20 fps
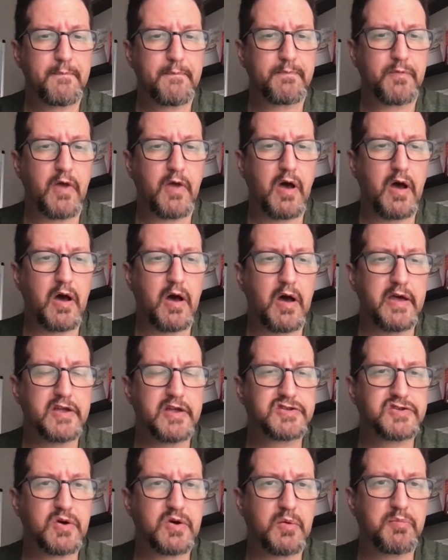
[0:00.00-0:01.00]

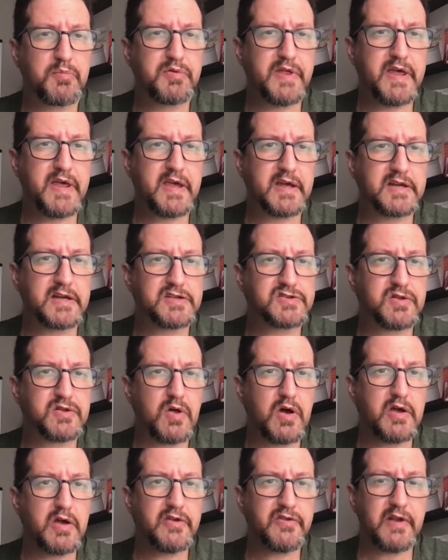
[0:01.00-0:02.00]
It's oblique, and as
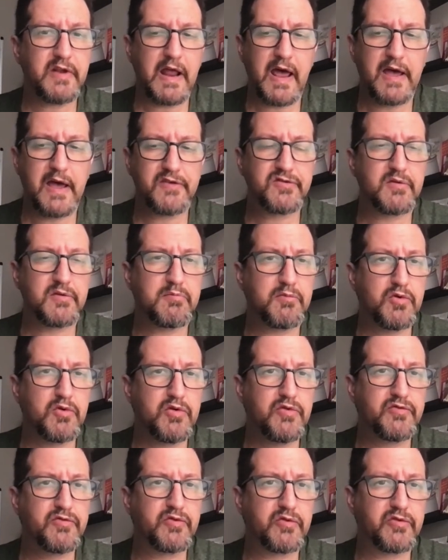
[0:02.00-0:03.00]
long as it hasn't
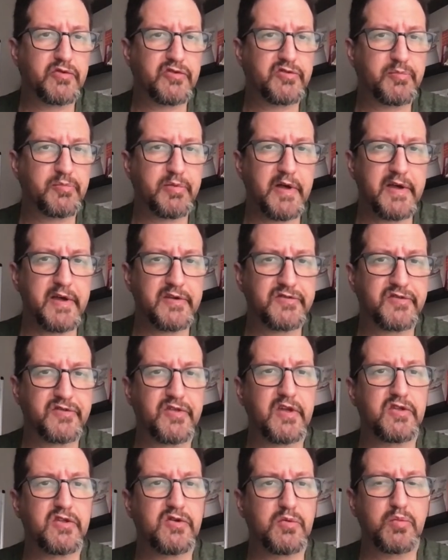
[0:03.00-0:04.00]
moved or displaced,
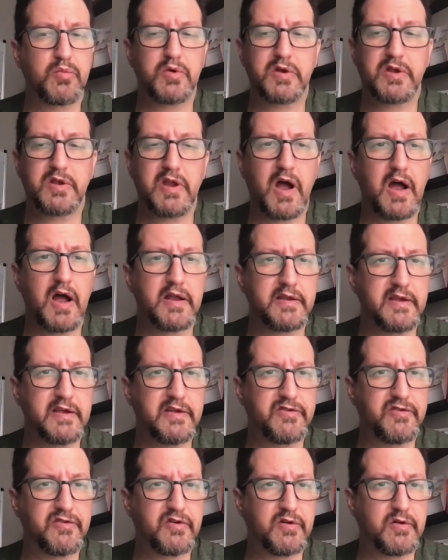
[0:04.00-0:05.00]
then you would not need
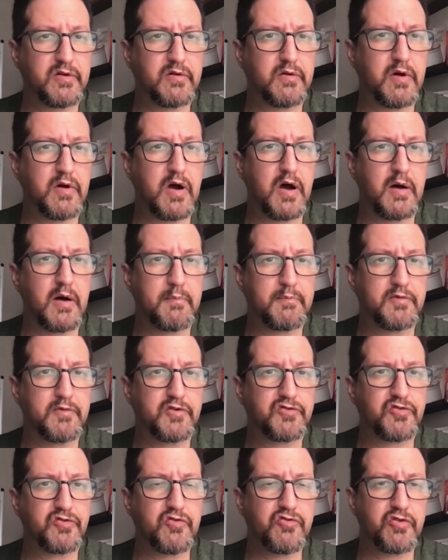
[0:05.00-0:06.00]
to
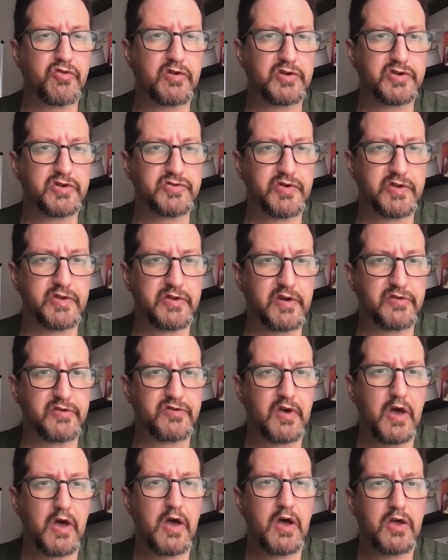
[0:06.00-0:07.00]
surgically treat this.
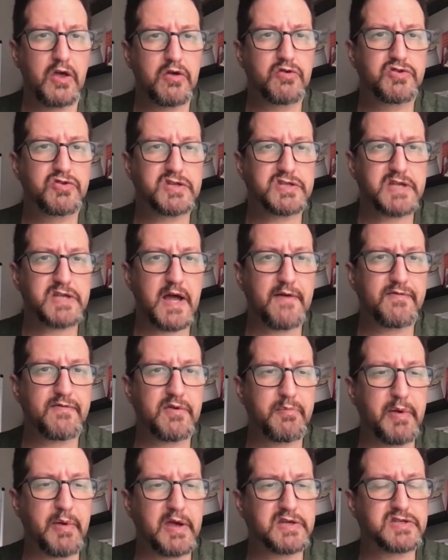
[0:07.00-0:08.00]
You just have the
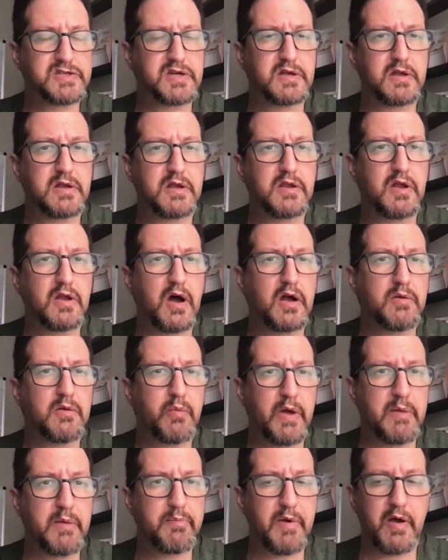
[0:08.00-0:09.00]
patient
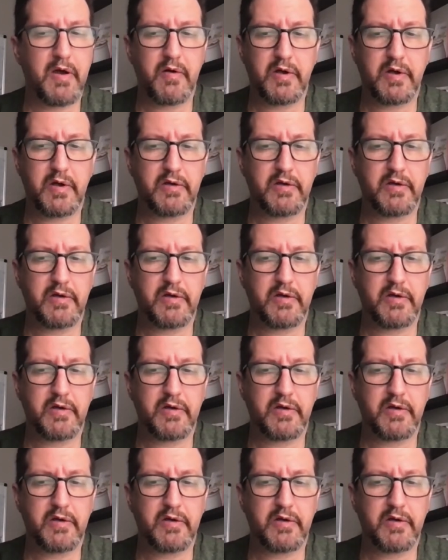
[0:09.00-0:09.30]
non-weight bearing